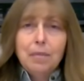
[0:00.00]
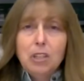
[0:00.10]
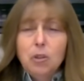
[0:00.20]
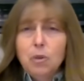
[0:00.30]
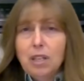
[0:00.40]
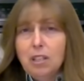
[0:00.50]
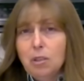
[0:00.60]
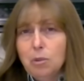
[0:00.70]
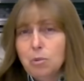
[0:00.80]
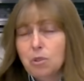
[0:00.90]
You can
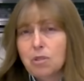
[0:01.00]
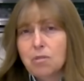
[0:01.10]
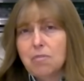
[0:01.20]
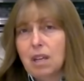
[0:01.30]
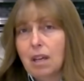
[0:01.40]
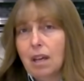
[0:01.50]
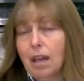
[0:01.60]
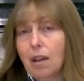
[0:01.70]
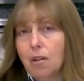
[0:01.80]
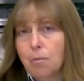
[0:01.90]
use
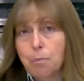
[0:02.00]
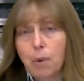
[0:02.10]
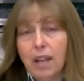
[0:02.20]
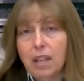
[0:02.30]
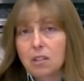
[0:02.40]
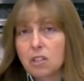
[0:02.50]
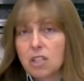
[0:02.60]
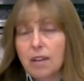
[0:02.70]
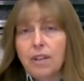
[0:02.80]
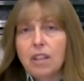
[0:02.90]
regular
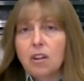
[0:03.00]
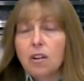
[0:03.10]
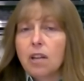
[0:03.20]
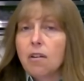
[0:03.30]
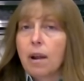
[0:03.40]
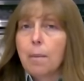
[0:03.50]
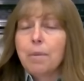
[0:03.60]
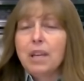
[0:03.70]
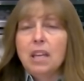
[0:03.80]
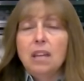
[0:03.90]
70/30
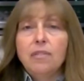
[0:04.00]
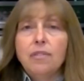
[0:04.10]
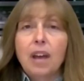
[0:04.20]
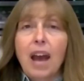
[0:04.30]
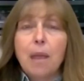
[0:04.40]
ground beef.